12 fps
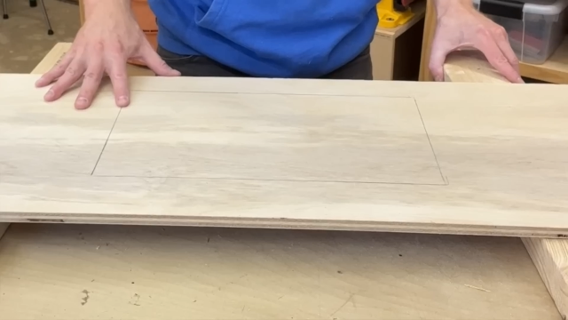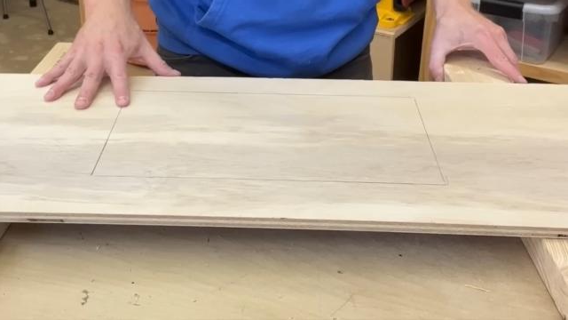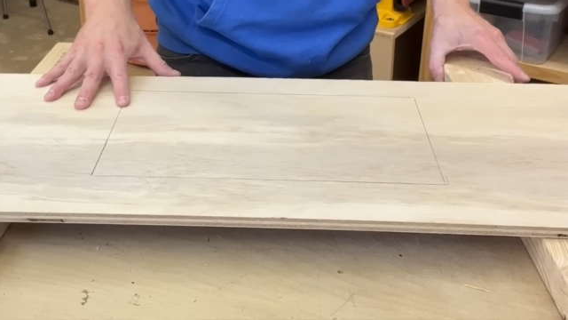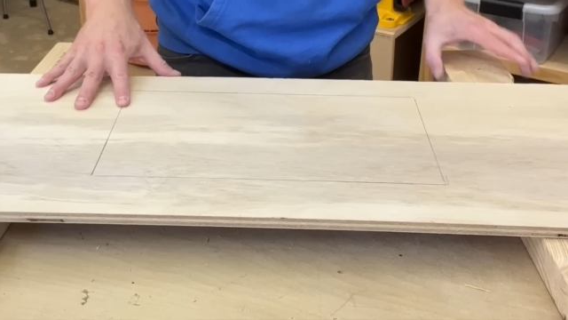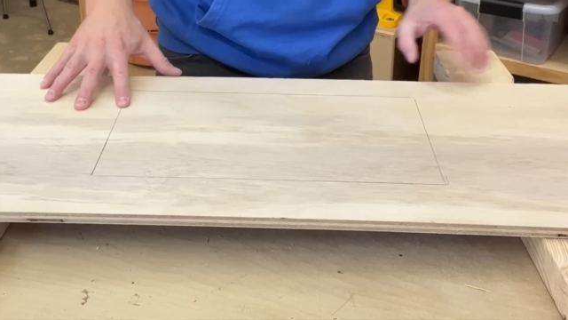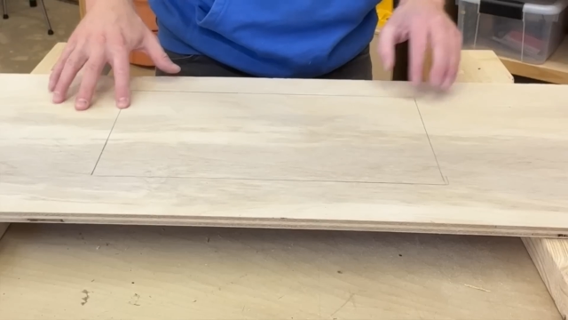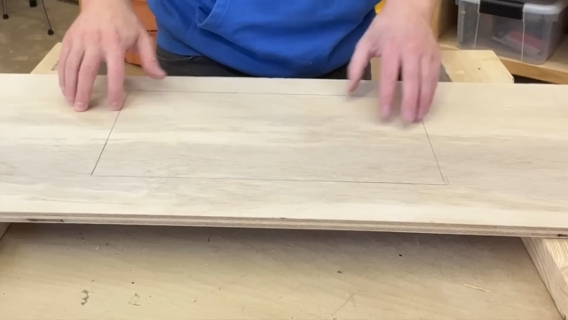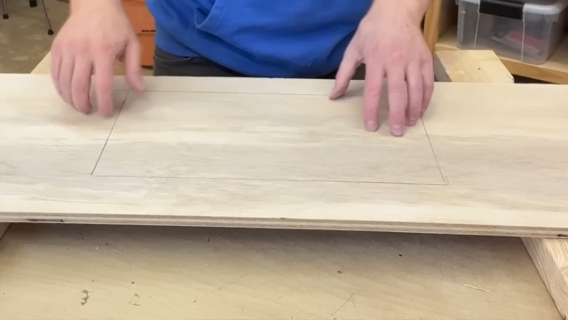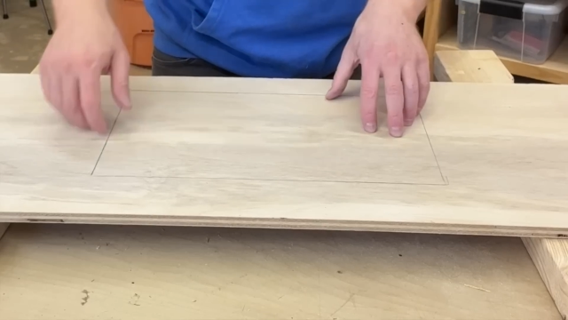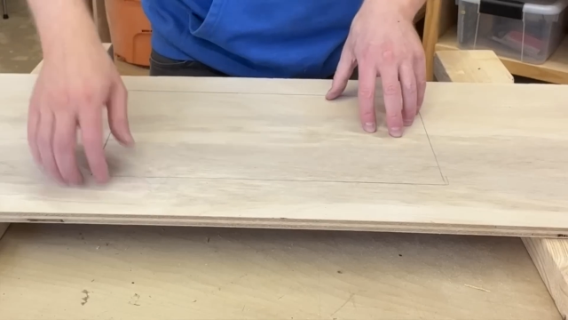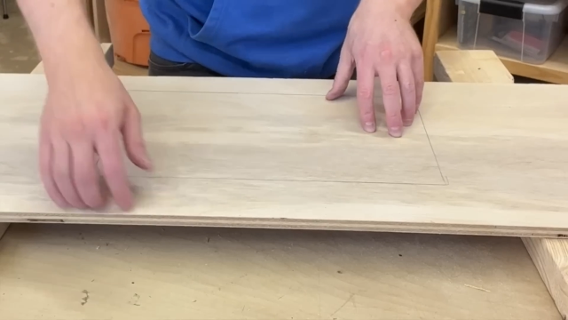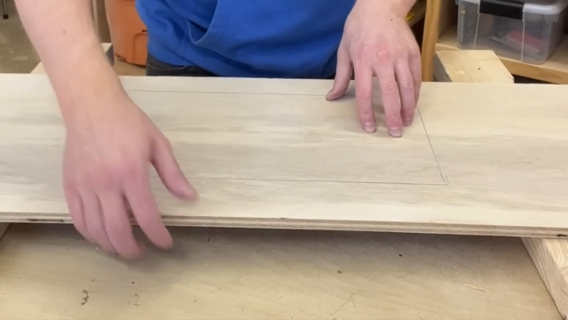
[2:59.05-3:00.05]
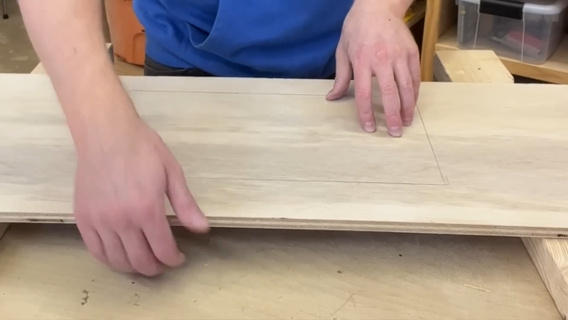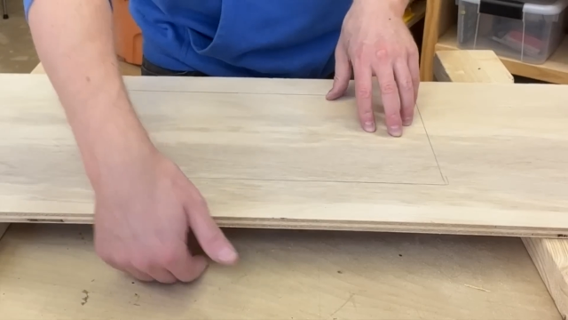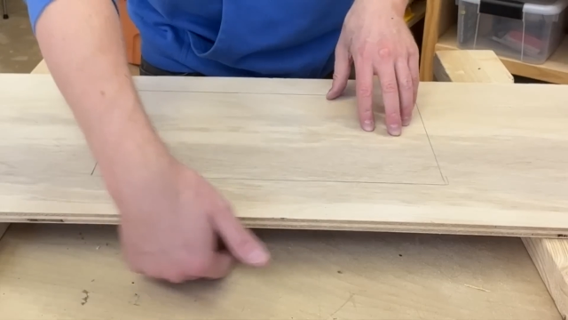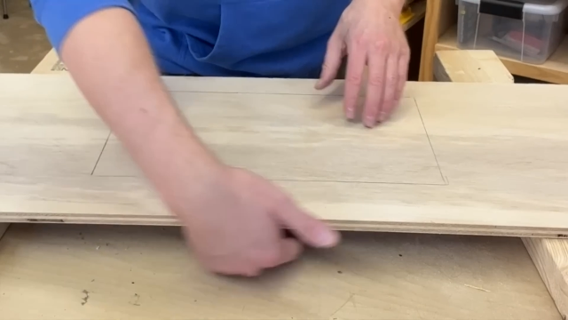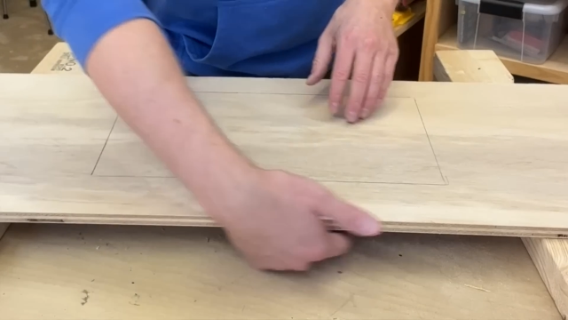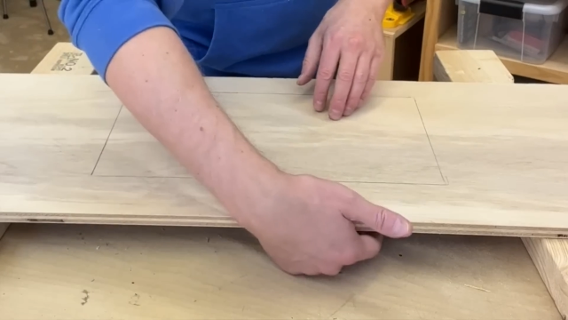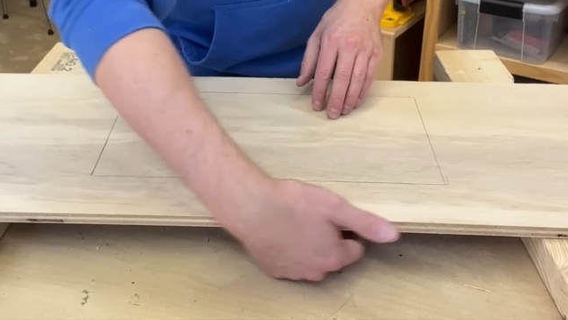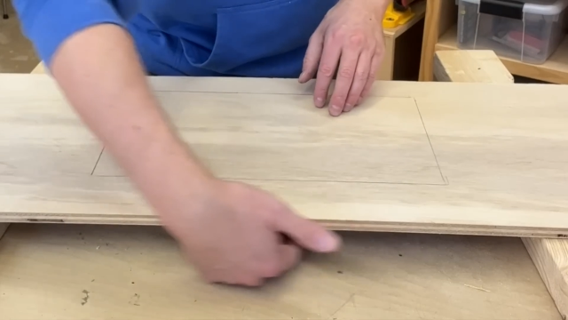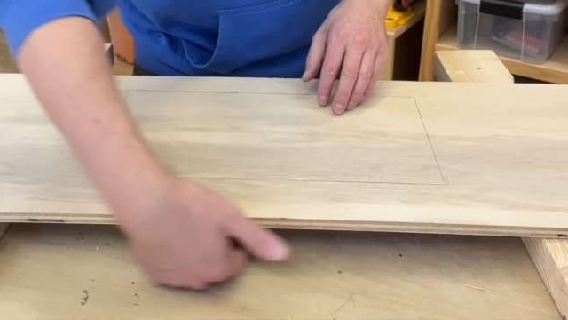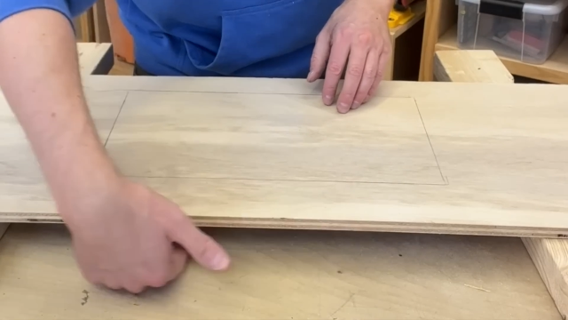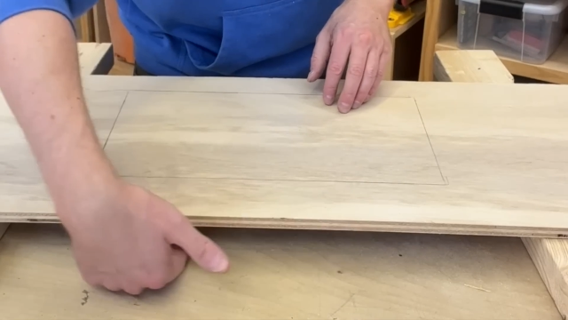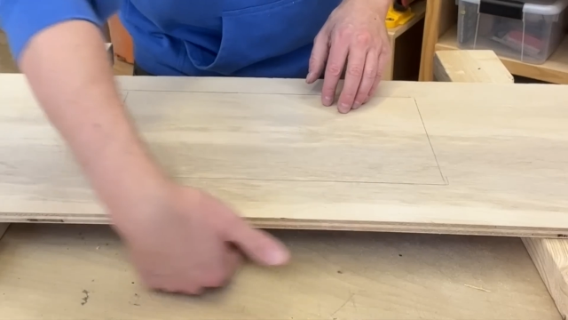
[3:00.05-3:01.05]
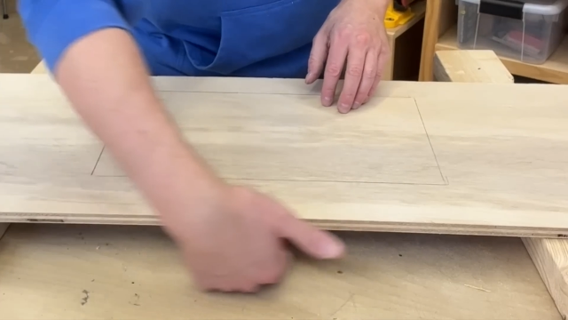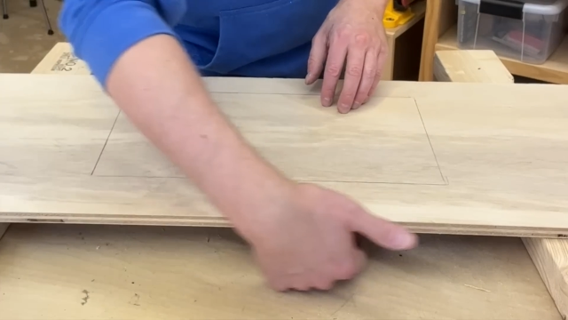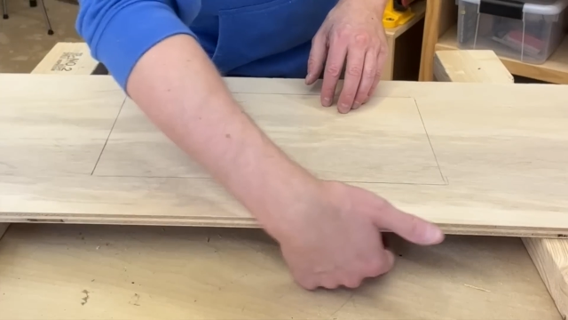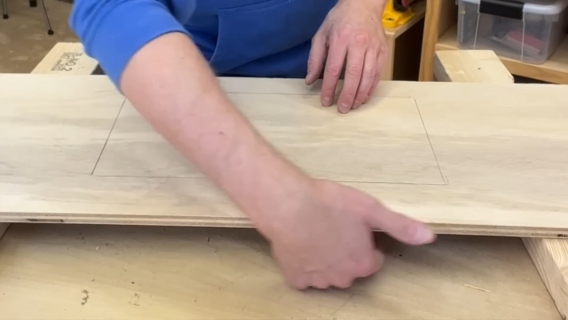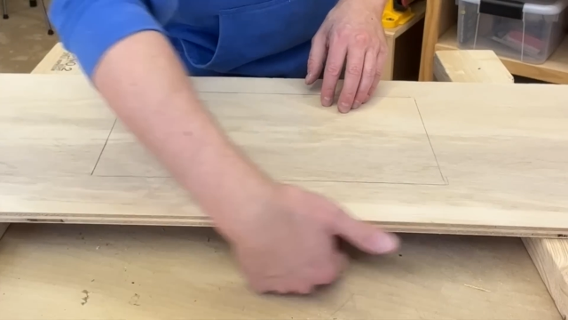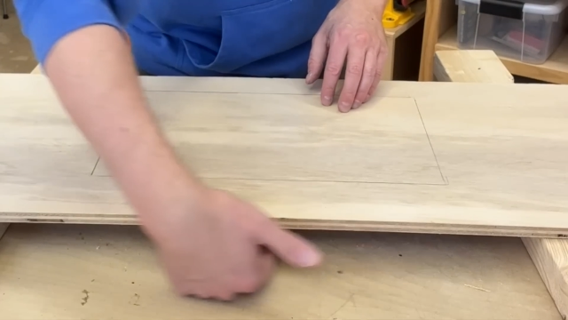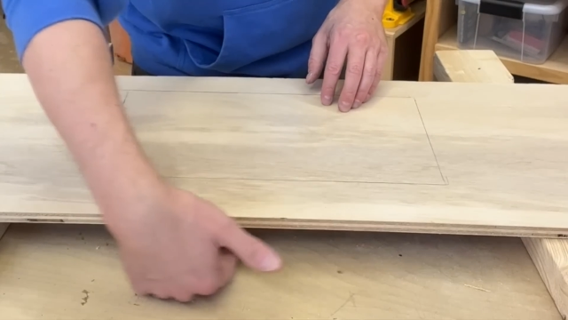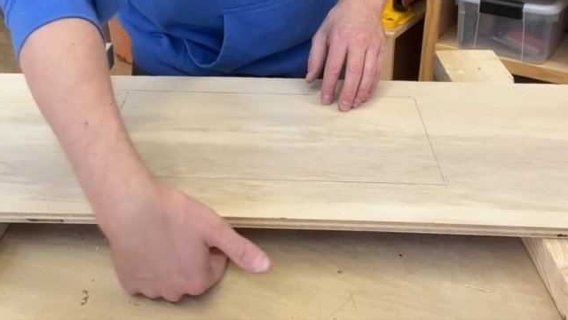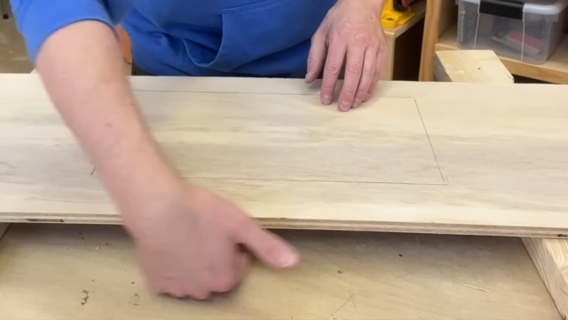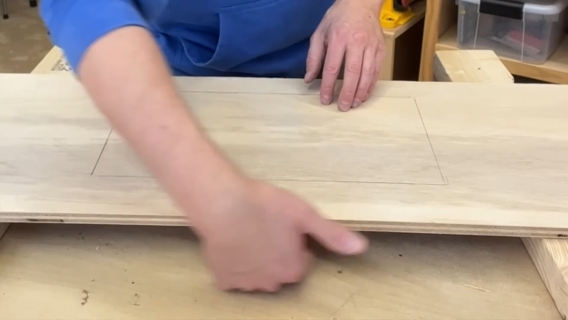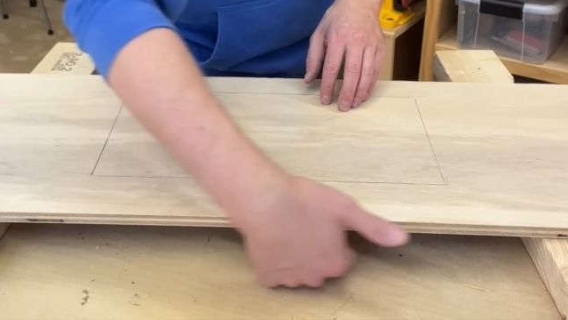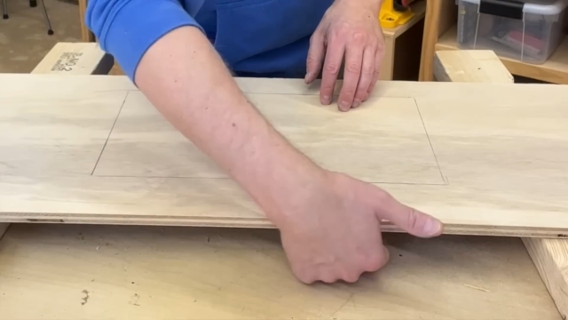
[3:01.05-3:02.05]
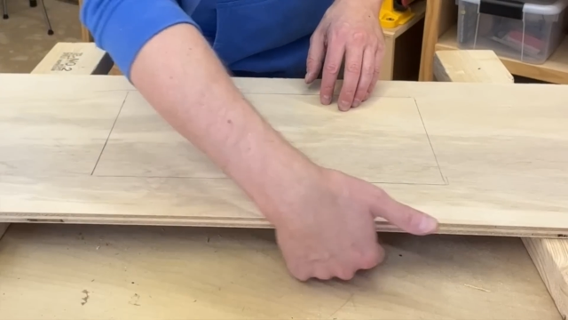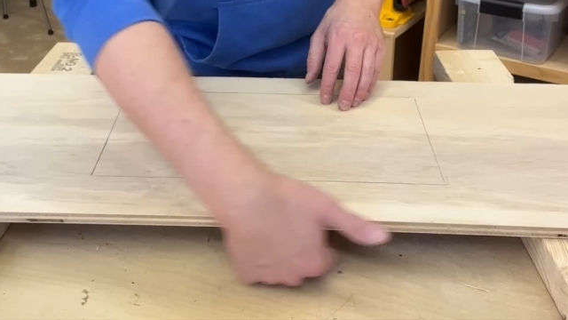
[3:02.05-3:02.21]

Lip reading: [unreadable: no face in view]